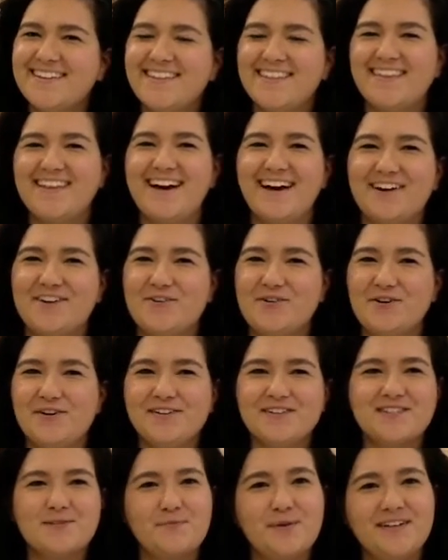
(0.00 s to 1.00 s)
that
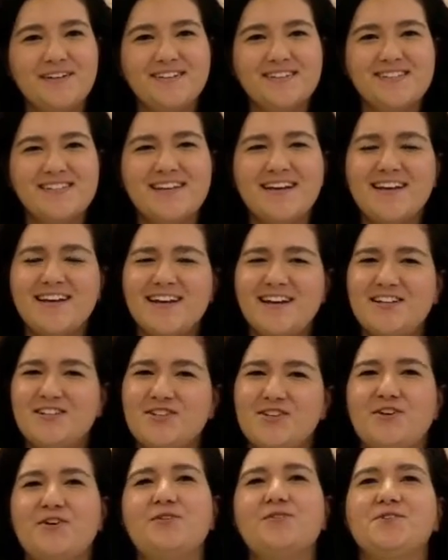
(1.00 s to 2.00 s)
oil spills
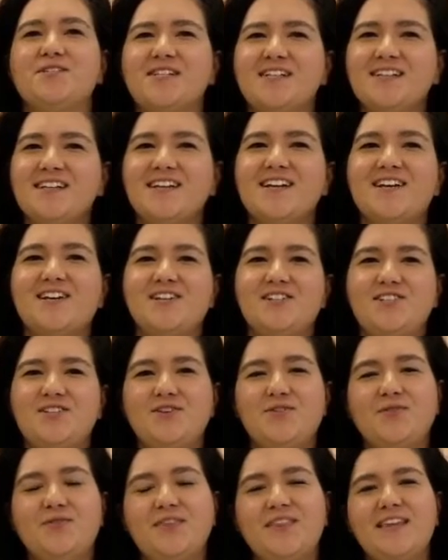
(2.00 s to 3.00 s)
into the ocean? Do
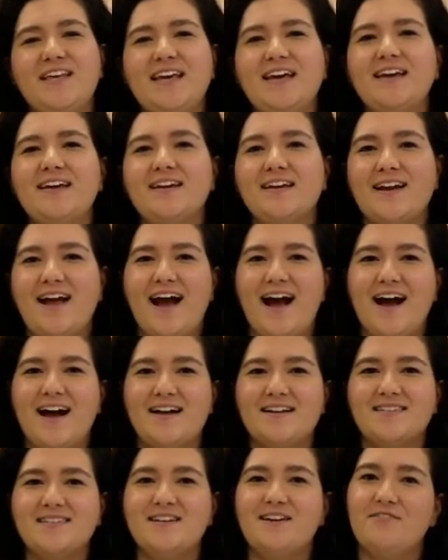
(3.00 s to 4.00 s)
you think it
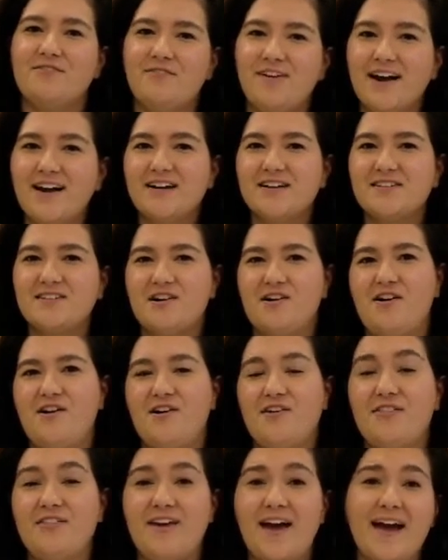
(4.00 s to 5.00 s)
has an effect
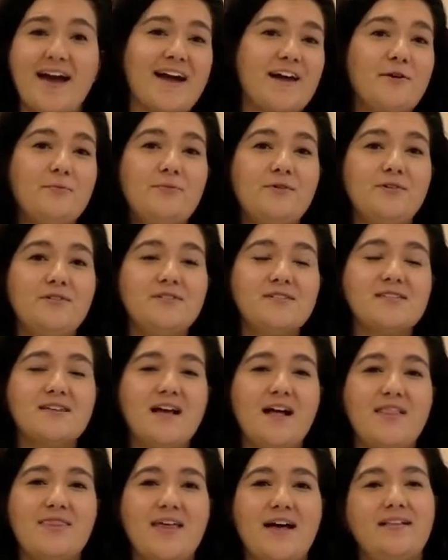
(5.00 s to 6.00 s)
on the
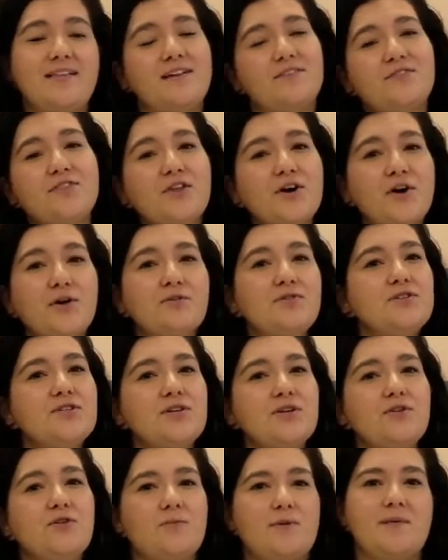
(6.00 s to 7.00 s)
animals that live in the
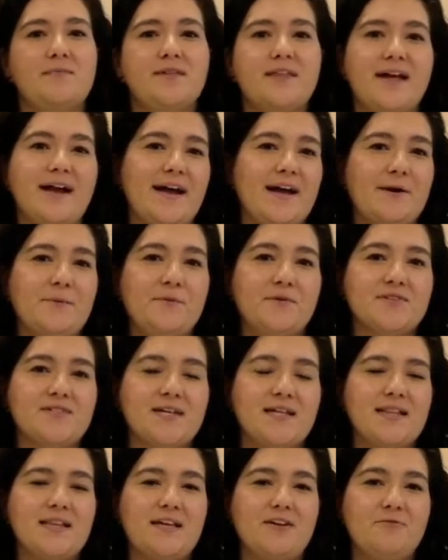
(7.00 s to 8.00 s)
ocean or maybe the animals
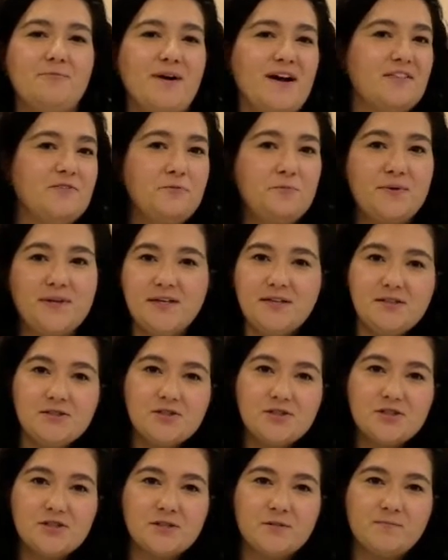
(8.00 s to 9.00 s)
that live by the
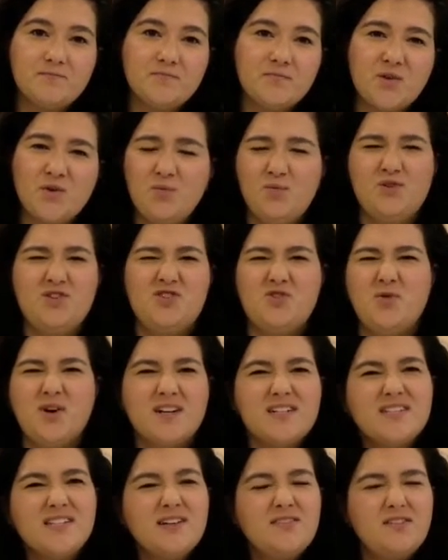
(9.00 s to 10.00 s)
beach? Would you
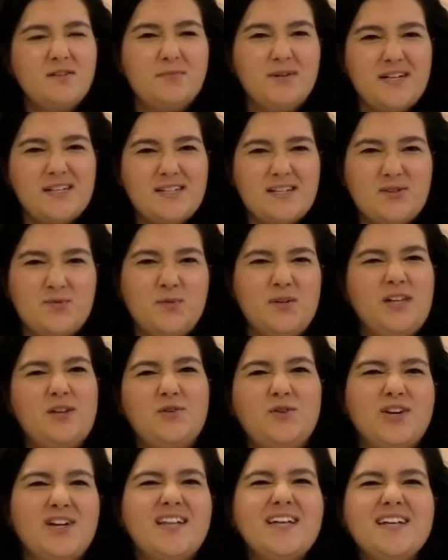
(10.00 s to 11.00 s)
want to live in a place that's really
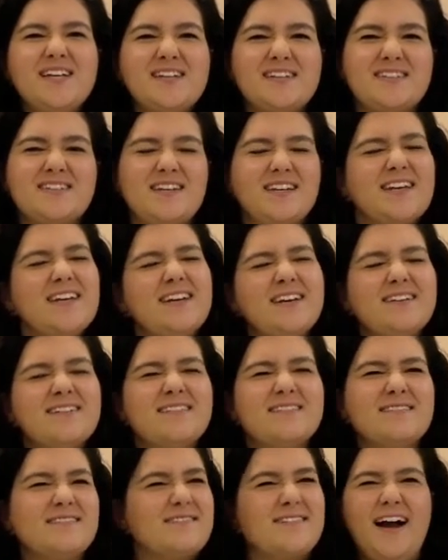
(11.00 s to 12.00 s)
oily and sticky?
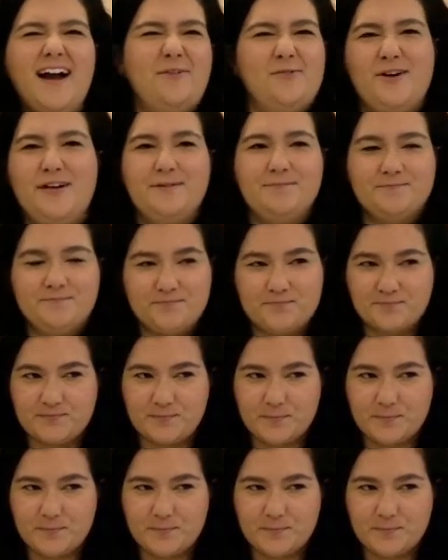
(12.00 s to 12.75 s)
I wouldn't.